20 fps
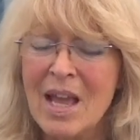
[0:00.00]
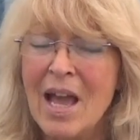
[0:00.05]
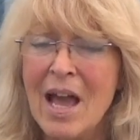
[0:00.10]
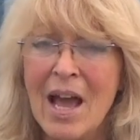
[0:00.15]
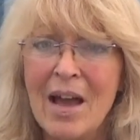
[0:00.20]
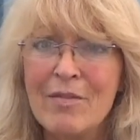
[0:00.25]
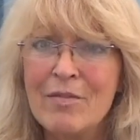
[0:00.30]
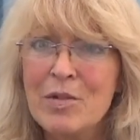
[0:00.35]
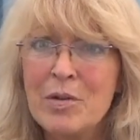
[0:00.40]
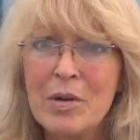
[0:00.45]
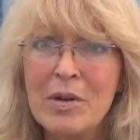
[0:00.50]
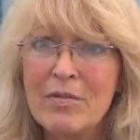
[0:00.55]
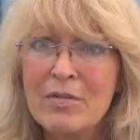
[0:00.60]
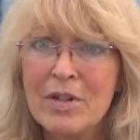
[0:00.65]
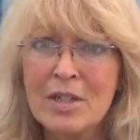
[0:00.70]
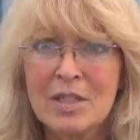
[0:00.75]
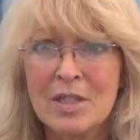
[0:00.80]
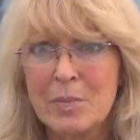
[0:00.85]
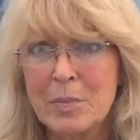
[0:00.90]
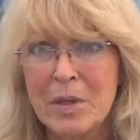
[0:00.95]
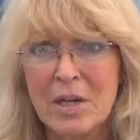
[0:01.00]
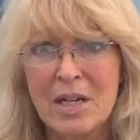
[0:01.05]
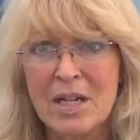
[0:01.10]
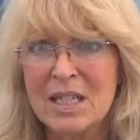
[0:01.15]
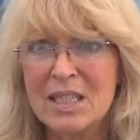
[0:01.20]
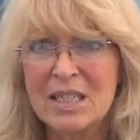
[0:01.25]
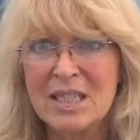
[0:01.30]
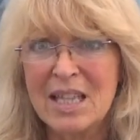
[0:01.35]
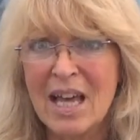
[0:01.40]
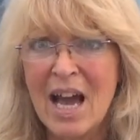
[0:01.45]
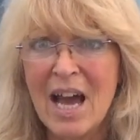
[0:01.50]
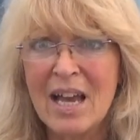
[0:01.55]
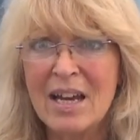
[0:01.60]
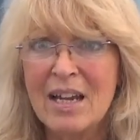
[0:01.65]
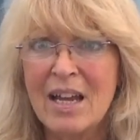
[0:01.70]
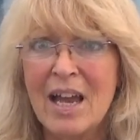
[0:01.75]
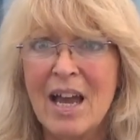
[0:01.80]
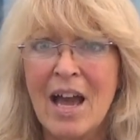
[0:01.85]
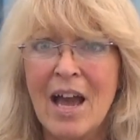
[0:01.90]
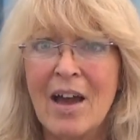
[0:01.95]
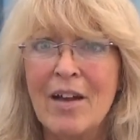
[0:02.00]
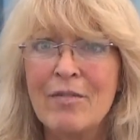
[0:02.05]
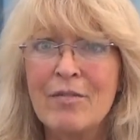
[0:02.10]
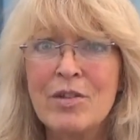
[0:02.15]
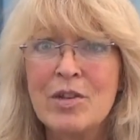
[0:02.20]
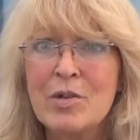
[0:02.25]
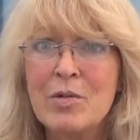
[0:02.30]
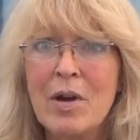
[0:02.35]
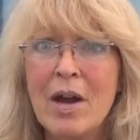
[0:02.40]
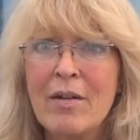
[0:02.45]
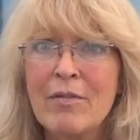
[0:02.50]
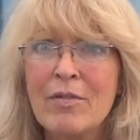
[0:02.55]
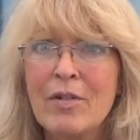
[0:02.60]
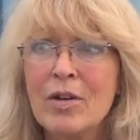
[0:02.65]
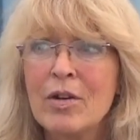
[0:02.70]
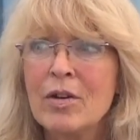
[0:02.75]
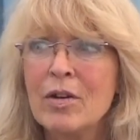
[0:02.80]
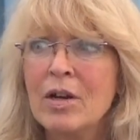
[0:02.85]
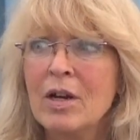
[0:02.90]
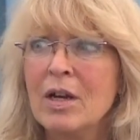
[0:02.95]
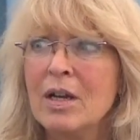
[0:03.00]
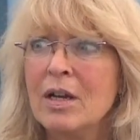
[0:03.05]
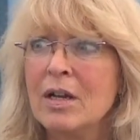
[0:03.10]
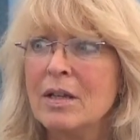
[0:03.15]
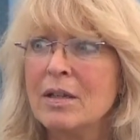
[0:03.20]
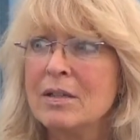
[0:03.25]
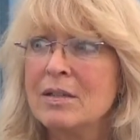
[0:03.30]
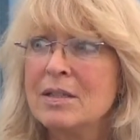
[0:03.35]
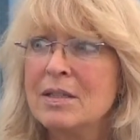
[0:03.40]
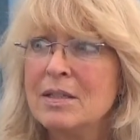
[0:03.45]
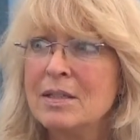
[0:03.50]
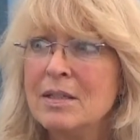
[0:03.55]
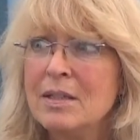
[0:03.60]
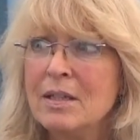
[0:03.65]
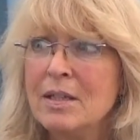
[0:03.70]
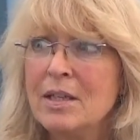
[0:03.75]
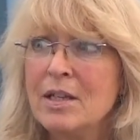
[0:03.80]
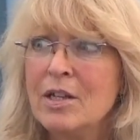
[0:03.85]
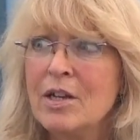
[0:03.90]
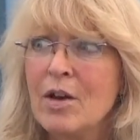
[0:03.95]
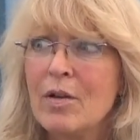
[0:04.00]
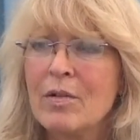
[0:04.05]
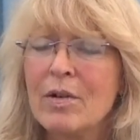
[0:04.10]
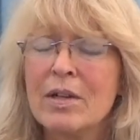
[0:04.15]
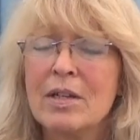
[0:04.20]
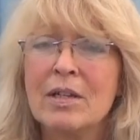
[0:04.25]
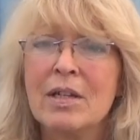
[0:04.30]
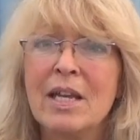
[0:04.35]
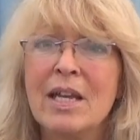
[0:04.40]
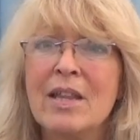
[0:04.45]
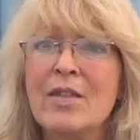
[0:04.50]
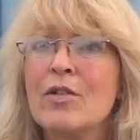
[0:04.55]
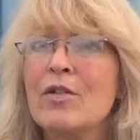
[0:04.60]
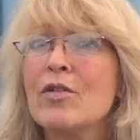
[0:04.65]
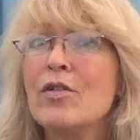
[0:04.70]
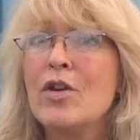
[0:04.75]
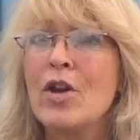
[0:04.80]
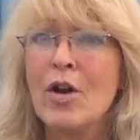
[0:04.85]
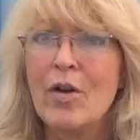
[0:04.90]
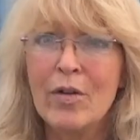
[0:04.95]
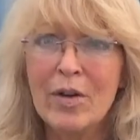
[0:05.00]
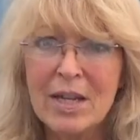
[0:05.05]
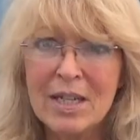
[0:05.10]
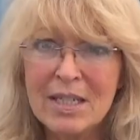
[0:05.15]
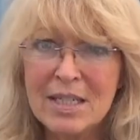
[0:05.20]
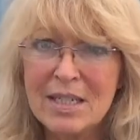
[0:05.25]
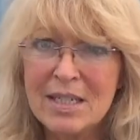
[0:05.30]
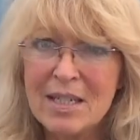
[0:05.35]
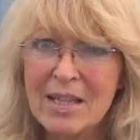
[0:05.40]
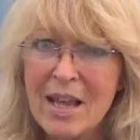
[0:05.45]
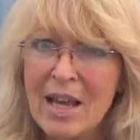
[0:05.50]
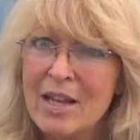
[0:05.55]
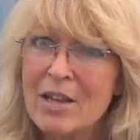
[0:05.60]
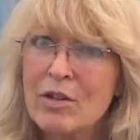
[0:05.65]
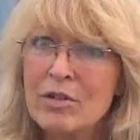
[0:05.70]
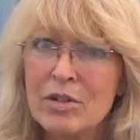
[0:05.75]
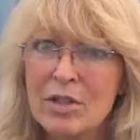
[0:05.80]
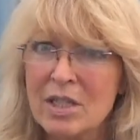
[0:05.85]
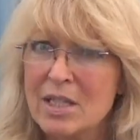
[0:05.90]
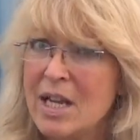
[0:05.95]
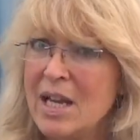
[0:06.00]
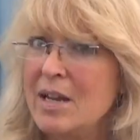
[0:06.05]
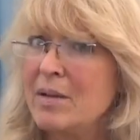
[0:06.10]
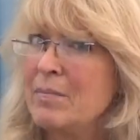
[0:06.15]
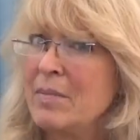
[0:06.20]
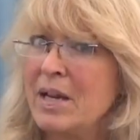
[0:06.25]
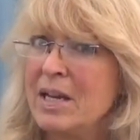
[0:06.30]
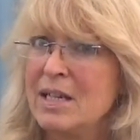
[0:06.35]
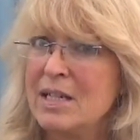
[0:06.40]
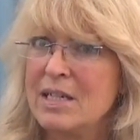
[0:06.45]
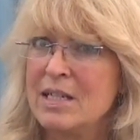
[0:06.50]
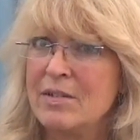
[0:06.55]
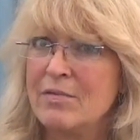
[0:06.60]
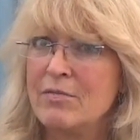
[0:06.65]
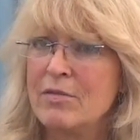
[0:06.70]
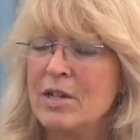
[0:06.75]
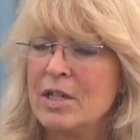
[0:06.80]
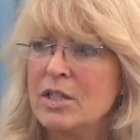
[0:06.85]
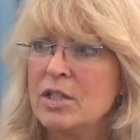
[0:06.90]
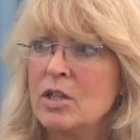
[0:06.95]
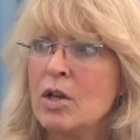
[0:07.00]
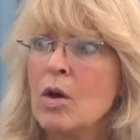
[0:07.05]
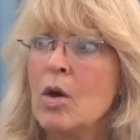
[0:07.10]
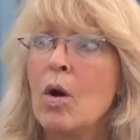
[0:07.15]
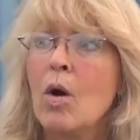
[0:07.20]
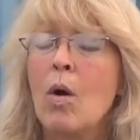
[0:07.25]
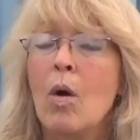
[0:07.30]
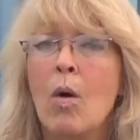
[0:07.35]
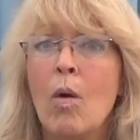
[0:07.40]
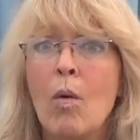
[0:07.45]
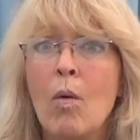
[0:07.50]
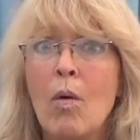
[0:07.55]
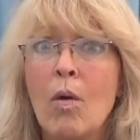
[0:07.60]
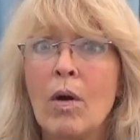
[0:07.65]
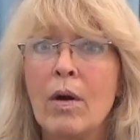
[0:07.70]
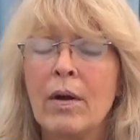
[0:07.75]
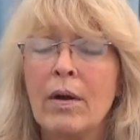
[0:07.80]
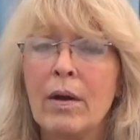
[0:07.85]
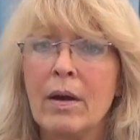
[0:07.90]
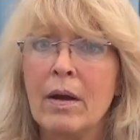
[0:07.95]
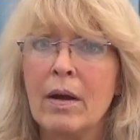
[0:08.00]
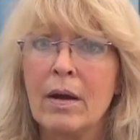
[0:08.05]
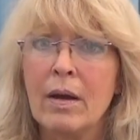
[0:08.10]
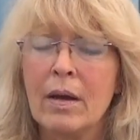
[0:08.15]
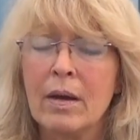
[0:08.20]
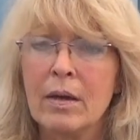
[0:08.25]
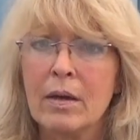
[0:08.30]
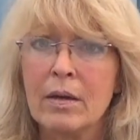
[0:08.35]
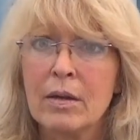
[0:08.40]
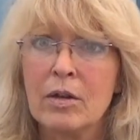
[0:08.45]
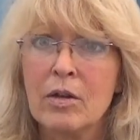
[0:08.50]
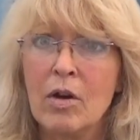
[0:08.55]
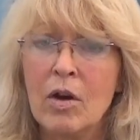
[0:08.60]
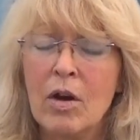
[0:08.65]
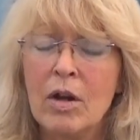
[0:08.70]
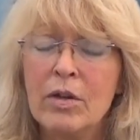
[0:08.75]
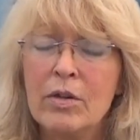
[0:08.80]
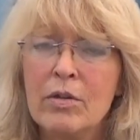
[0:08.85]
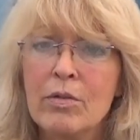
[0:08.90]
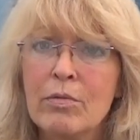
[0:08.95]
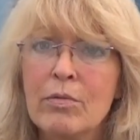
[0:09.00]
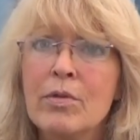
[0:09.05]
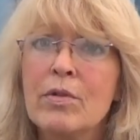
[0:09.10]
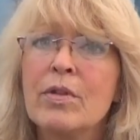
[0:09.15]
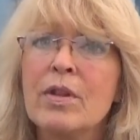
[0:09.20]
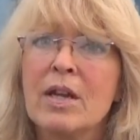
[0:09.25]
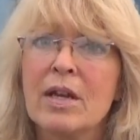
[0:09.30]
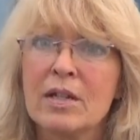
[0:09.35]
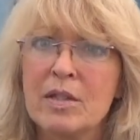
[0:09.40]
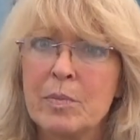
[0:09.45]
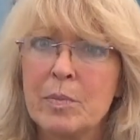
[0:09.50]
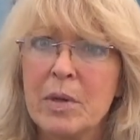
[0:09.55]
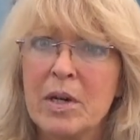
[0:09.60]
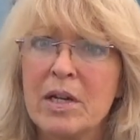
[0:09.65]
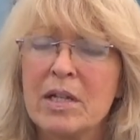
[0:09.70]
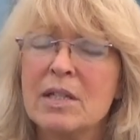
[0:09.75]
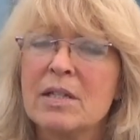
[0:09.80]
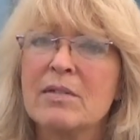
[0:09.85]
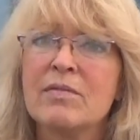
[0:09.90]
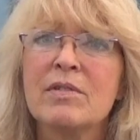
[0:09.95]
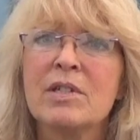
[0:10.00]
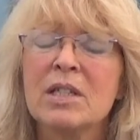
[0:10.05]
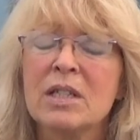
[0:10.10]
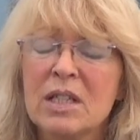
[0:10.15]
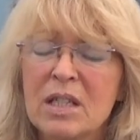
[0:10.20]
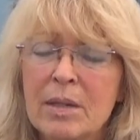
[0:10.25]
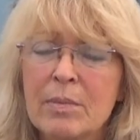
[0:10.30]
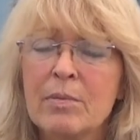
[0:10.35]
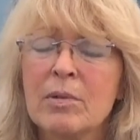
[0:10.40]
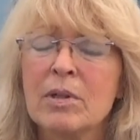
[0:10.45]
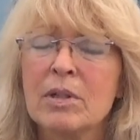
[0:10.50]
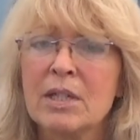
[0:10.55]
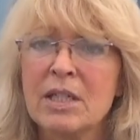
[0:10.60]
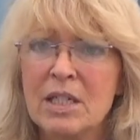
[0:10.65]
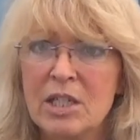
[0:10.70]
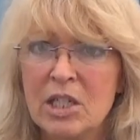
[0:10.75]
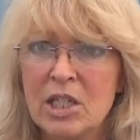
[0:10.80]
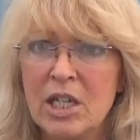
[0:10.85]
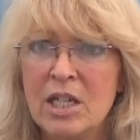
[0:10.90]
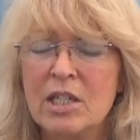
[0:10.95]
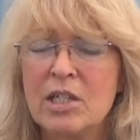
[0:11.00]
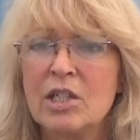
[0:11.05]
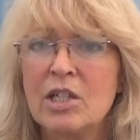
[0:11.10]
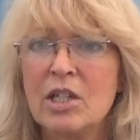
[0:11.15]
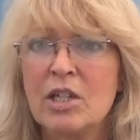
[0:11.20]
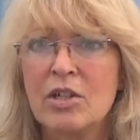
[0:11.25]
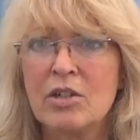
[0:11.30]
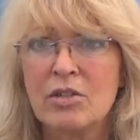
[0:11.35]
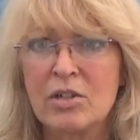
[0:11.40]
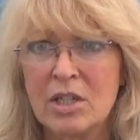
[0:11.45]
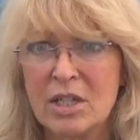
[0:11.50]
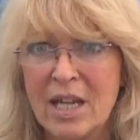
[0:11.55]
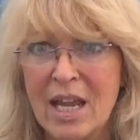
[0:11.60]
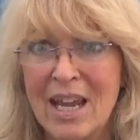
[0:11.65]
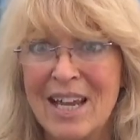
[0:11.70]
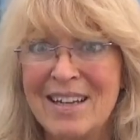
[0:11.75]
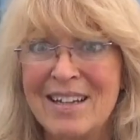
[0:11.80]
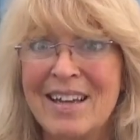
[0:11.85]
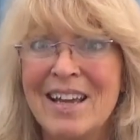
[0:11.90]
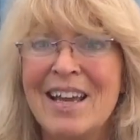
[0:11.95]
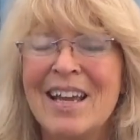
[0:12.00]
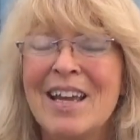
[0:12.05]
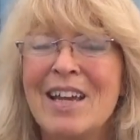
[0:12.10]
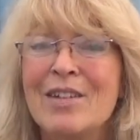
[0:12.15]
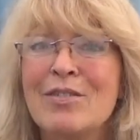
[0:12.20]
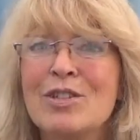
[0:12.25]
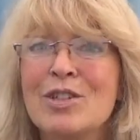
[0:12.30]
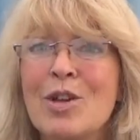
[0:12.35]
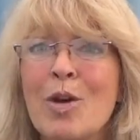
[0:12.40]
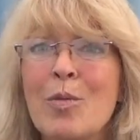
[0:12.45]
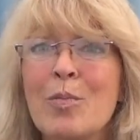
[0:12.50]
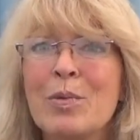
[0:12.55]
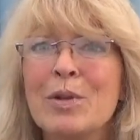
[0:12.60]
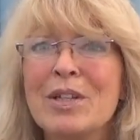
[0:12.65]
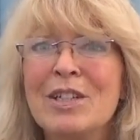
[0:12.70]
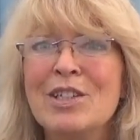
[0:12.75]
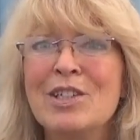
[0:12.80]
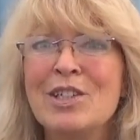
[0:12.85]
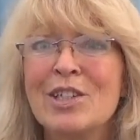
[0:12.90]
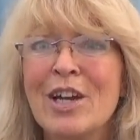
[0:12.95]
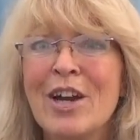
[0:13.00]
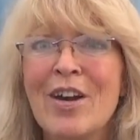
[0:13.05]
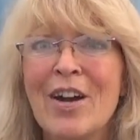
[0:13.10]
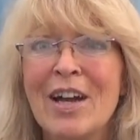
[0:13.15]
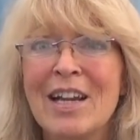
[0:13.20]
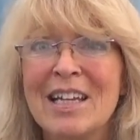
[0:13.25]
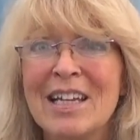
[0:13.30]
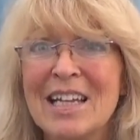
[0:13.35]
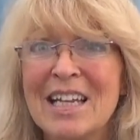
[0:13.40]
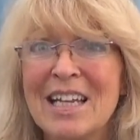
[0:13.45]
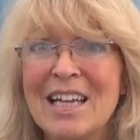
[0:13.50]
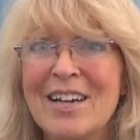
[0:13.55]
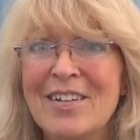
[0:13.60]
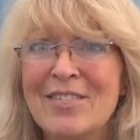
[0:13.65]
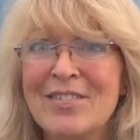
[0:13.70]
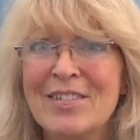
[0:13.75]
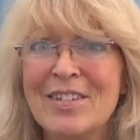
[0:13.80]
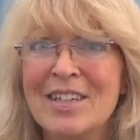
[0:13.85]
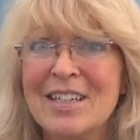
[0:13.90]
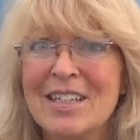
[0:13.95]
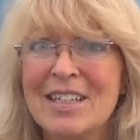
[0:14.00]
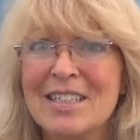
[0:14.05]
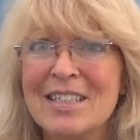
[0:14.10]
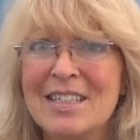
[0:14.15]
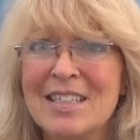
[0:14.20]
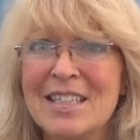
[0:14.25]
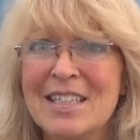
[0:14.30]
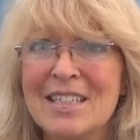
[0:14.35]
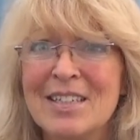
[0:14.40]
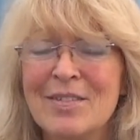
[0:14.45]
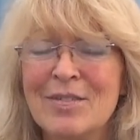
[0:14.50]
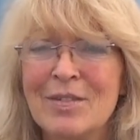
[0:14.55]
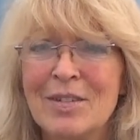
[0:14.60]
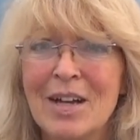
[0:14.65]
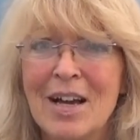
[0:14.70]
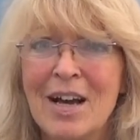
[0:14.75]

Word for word: Have you ever experienced that? Have you ever, you know, either noticed that your state made a difference or gone through the experience of deliberately changing your state? If so, please share. I'd love to